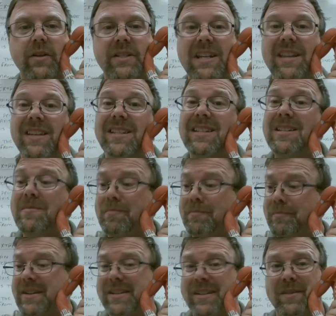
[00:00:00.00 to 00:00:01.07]
See, this
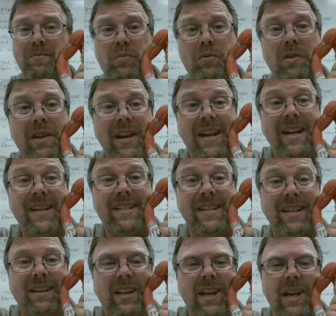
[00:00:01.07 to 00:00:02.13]
is a pretty
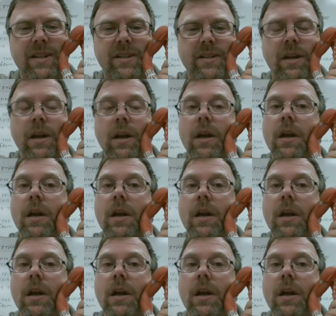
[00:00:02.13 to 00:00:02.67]
easy list.